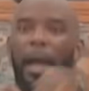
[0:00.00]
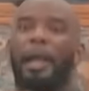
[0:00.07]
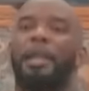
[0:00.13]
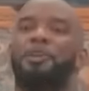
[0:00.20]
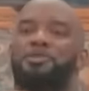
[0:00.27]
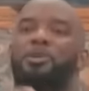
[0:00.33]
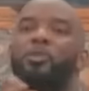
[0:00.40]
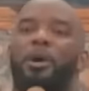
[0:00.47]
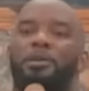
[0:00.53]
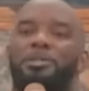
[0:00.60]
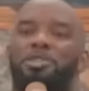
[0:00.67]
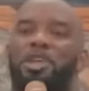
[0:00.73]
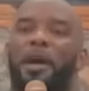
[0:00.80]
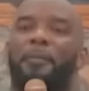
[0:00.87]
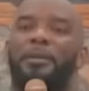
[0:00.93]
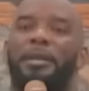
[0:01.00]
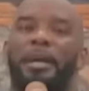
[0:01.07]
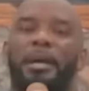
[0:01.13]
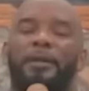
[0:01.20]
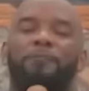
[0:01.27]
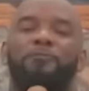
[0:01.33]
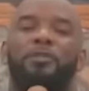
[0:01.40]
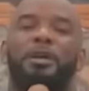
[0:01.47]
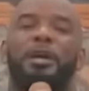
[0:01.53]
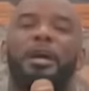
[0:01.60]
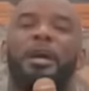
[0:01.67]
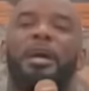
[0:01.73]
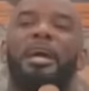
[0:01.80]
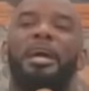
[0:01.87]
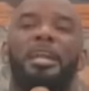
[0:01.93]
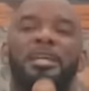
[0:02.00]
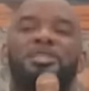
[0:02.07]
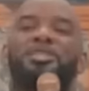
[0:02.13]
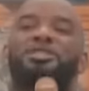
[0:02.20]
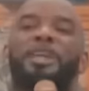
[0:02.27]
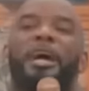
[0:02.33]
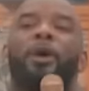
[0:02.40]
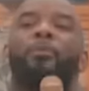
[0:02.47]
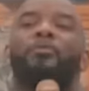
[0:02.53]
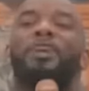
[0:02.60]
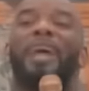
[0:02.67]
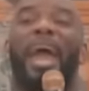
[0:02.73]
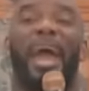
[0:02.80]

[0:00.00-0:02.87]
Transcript: And listen what Shammah did. He didn't stay on the